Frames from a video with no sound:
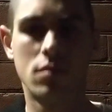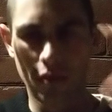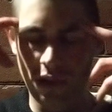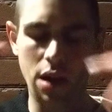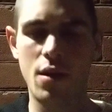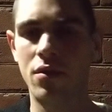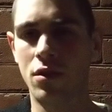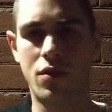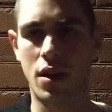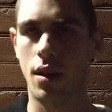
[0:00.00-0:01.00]
It's however you
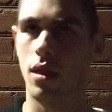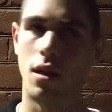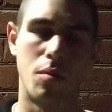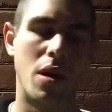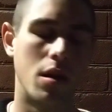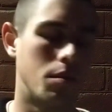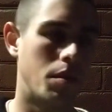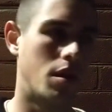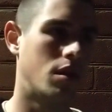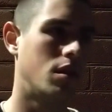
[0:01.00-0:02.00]
fucking think about it,
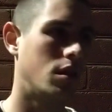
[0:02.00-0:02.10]
but